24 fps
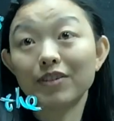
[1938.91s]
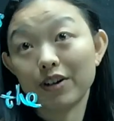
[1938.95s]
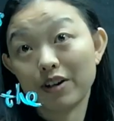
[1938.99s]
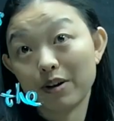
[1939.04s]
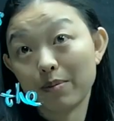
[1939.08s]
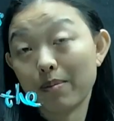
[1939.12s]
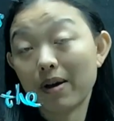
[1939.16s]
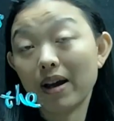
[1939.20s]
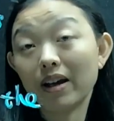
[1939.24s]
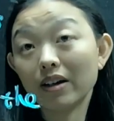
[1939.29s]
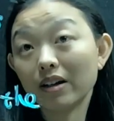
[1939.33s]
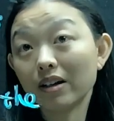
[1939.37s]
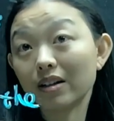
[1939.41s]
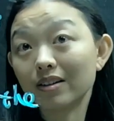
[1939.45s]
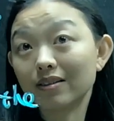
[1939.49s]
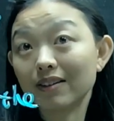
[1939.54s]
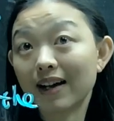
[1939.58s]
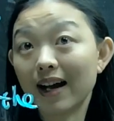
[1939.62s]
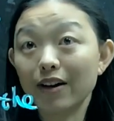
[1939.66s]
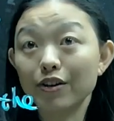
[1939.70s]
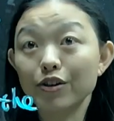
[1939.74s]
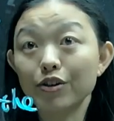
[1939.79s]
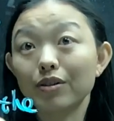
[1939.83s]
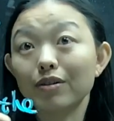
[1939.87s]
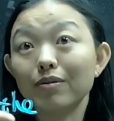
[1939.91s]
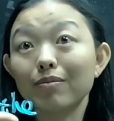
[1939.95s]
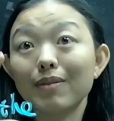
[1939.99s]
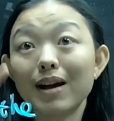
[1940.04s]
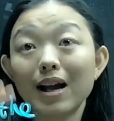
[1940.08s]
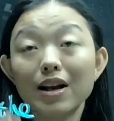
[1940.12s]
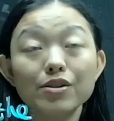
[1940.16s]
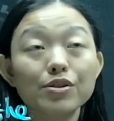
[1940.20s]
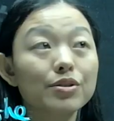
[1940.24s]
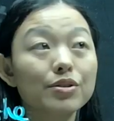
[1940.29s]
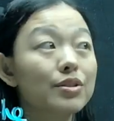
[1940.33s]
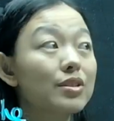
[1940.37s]
of the demand curve actually
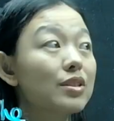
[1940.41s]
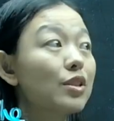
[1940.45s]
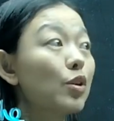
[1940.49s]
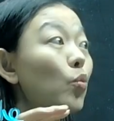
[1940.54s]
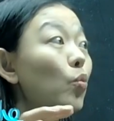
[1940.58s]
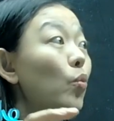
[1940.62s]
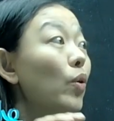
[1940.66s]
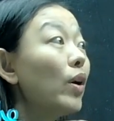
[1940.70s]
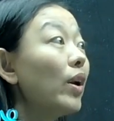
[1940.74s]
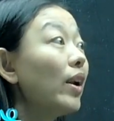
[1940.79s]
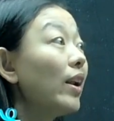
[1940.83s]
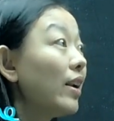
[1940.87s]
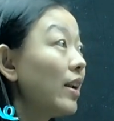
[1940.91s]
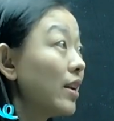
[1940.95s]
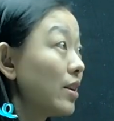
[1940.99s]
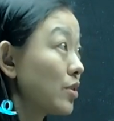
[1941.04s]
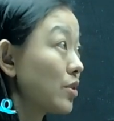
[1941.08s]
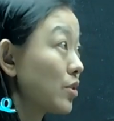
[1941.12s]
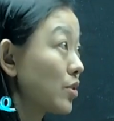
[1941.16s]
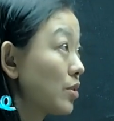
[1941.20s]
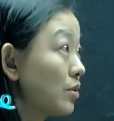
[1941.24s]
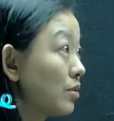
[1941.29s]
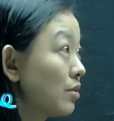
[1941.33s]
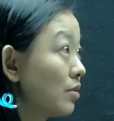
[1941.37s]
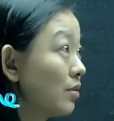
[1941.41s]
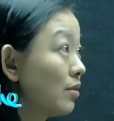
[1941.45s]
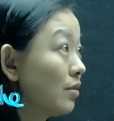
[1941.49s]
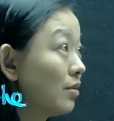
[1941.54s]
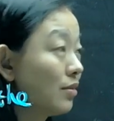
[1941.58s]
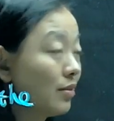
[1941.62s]
measures the willingness